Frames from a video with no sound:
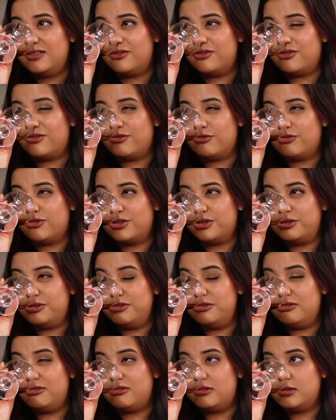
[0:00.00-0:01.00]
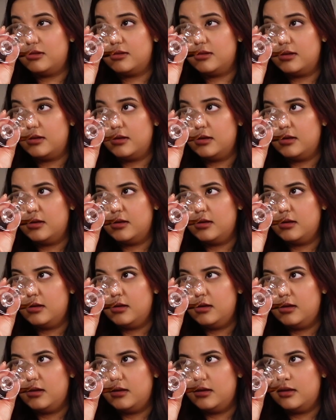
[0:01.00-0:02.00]
fruit,
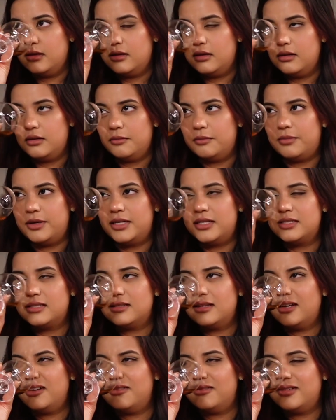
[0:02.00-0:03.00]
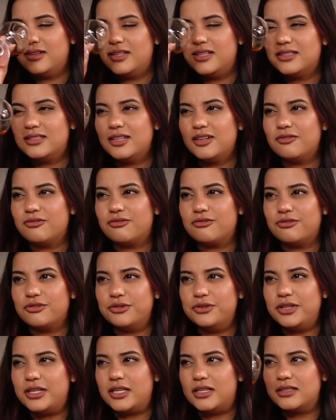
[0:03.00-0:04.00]
but it's not
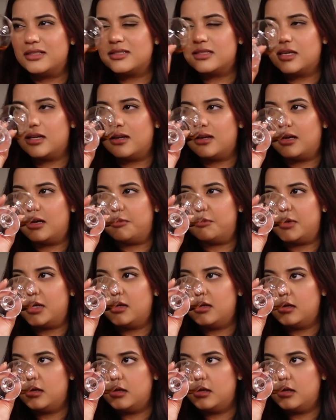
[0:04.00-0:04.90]
fruity. It's I